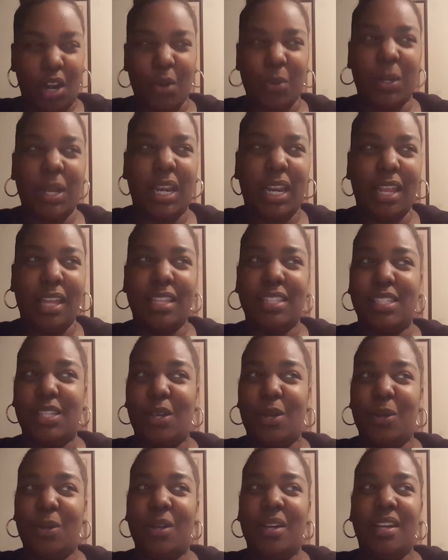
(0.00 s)
already. And
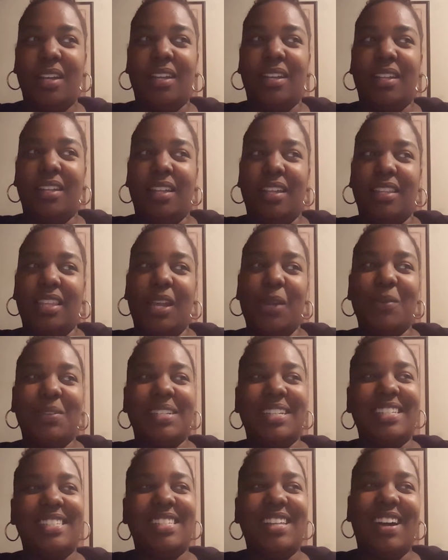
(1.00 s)
so they were
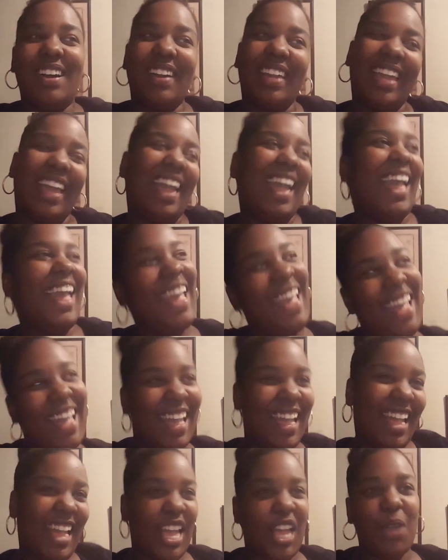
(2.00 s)
just talking.
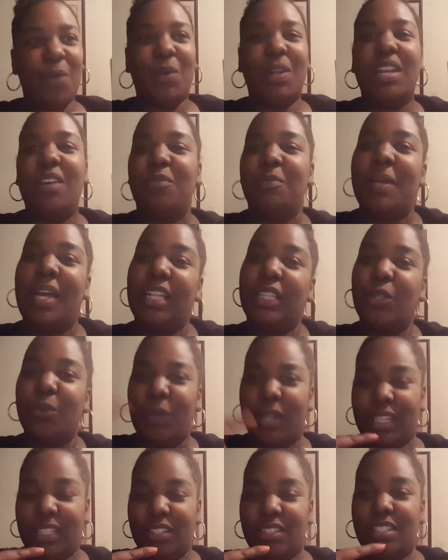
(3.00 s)
Hey. One of them had the
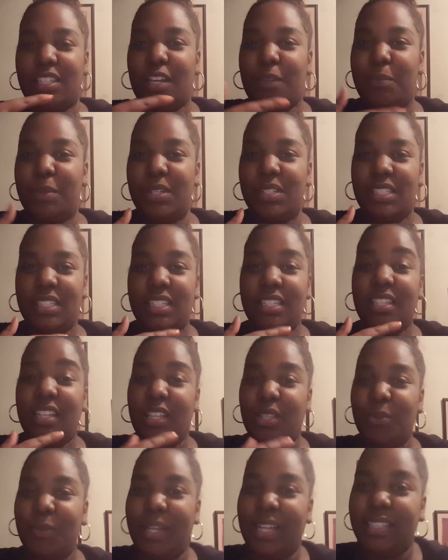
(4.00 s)
regular tongue piercing and the
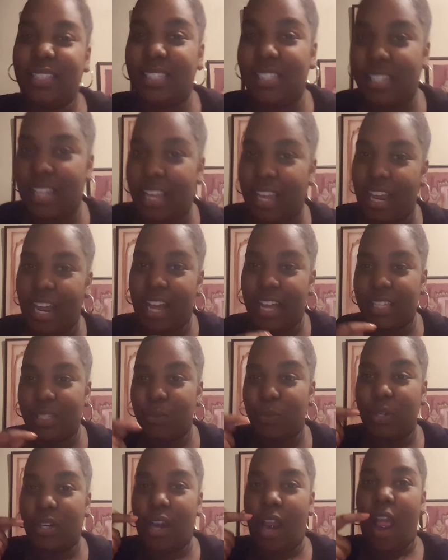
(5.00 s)
other one had the snake eyes
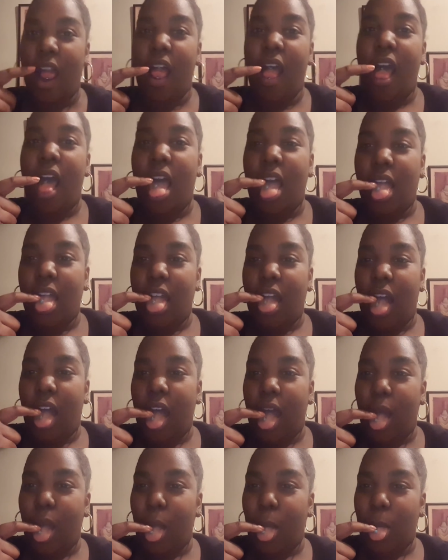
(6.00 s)
where
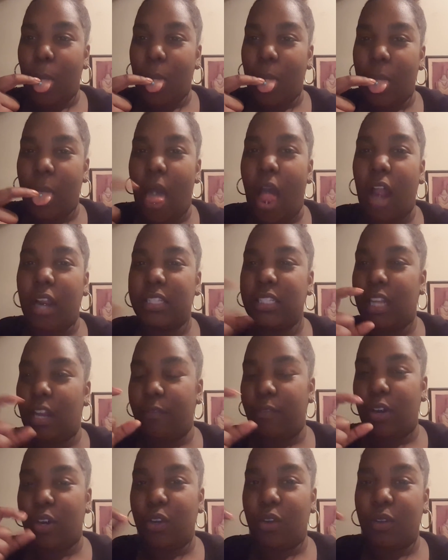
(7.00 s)
it's
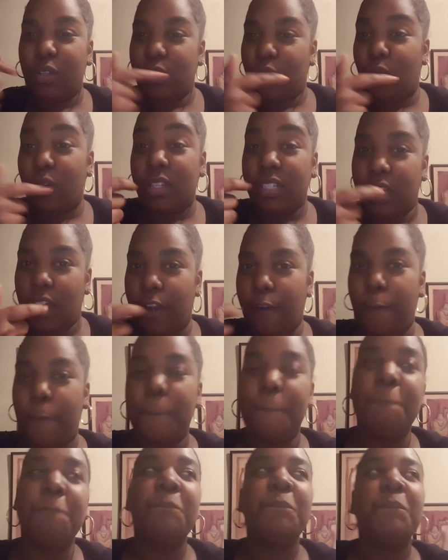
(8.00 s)
not vertical, it's horizontal.